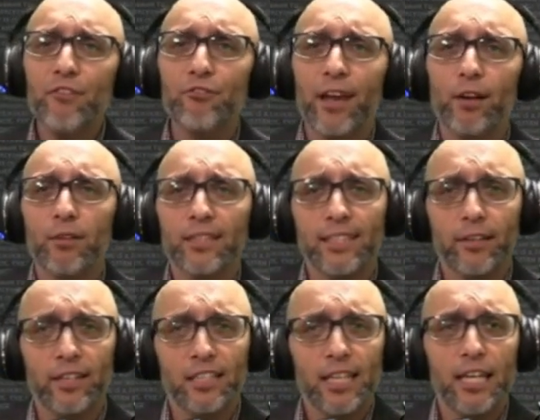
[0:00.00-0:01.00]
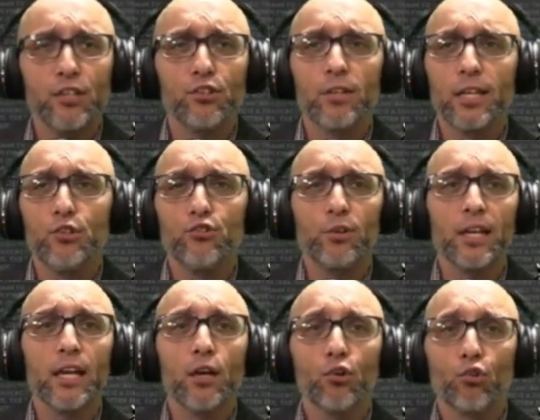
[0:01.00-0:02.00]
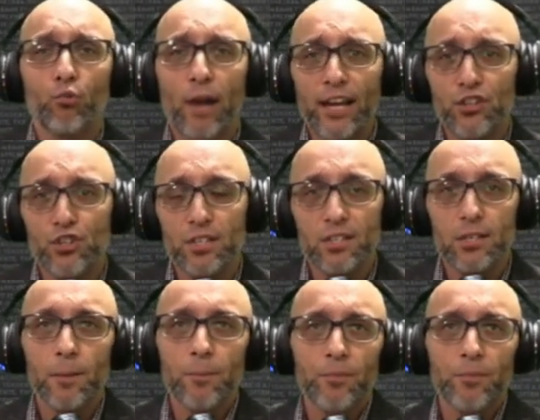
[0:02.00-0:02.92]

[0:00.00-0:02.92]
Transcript: fatal and serious in injury crashes.